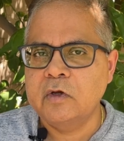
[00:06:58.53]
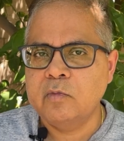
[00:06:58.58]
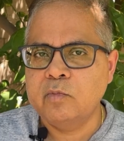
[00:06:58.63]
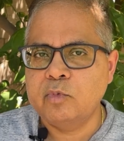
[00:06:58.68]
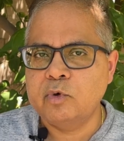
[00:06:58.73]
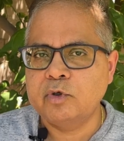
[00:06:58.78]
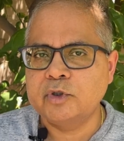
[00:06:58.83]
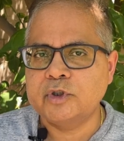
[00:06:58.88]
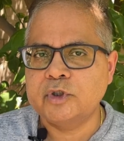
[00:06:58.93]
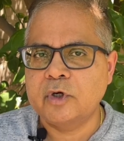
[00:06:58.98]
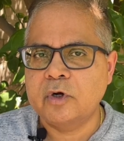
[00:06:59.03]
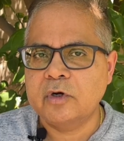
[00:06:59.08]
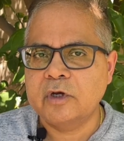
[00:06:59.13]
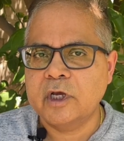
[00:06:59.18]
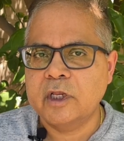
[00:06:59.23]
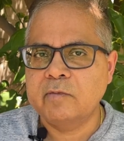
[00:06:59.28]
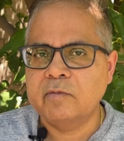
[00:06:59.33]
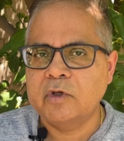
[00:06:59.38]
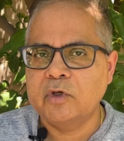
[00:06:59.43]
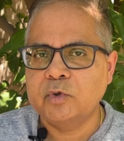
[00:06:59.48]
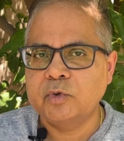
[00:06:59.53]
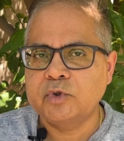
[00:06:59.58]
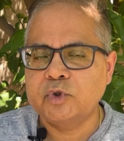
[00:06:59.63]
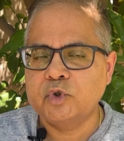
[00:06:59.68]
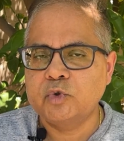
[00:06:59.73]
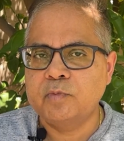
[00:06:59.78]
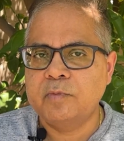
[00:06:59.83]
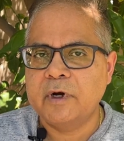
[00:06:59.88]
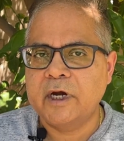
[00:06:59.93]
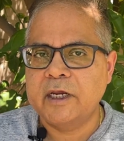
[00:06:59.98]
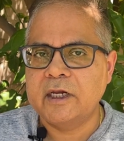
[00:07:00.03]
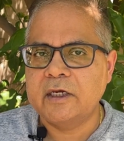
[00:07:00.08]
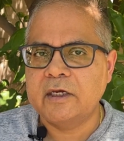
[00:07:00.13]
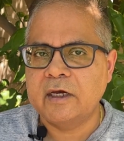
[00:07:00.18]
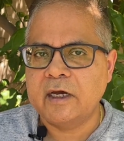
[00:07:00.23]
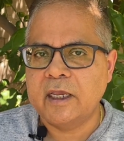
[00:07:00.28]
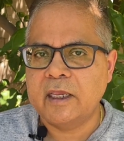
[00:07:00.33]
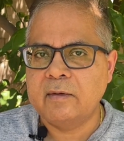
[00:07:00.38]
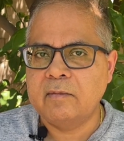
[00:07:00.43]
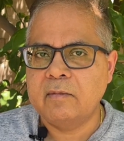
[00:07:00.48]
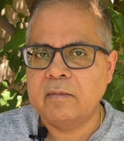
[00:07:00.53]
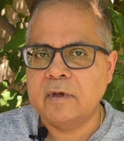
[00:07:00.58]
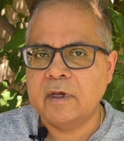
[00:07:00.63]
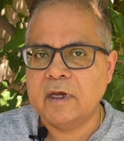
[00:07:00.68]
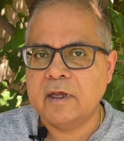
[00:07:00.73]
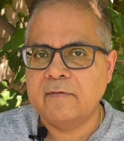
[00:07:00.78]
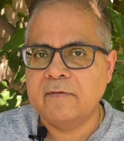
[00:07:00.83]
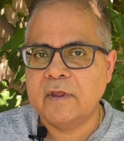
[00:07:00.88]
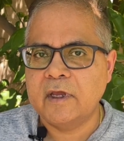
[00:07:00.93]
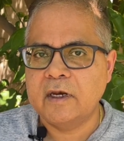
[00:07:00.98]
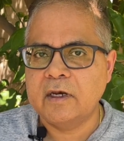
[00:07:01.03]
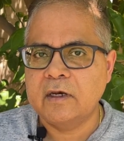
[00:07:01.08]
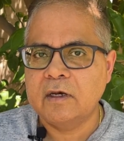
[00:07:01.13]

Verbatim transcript: postdoc can be used to buy time and then